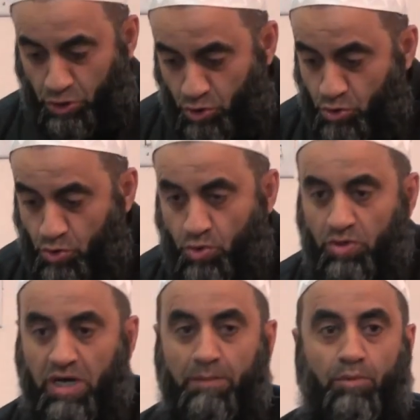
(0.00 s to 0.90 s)
to
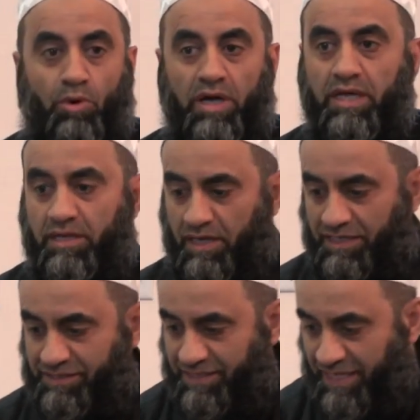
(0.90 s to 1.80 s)
a boy,
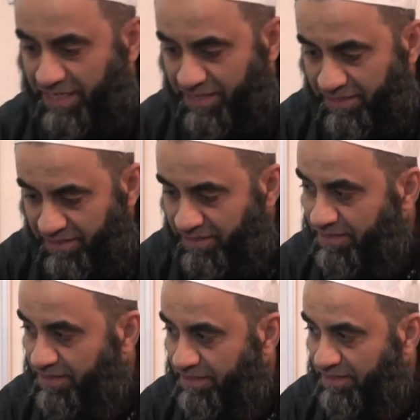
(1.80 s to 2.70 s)
I say
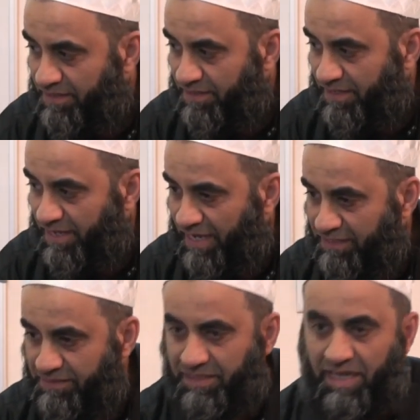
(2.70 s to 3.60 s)

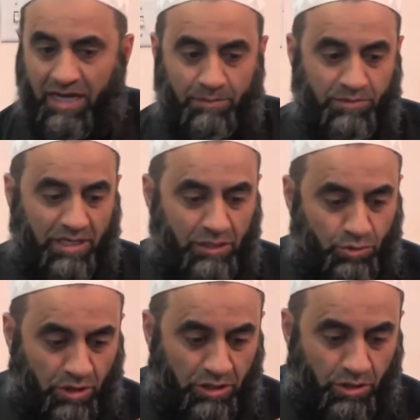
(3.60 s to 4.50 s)
anta. I'm talking
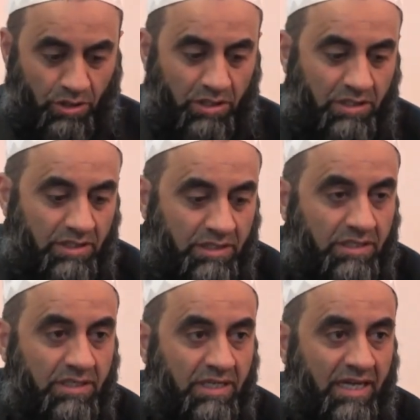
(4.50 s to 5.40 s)
to a girl,
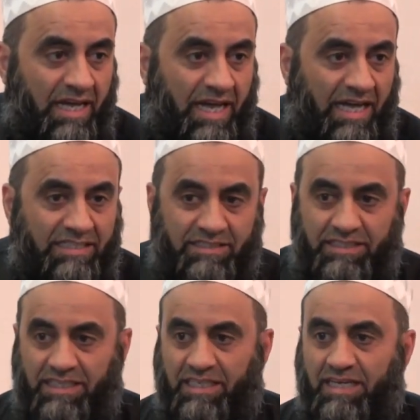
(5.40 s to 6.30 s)

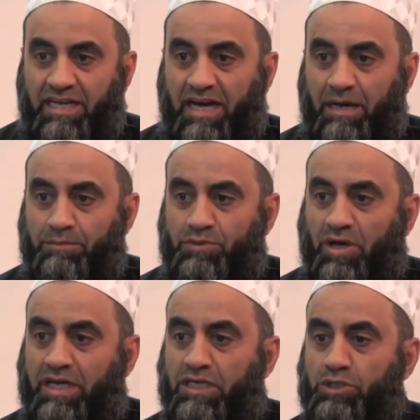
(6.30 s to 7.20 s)
anti. I'm
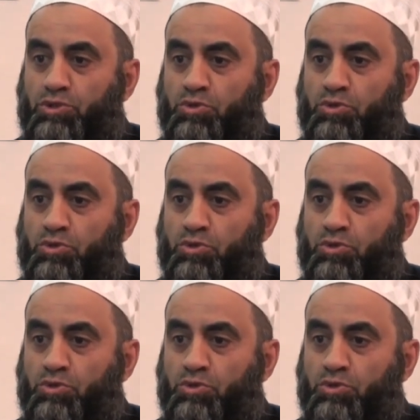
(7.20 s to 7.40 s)
talking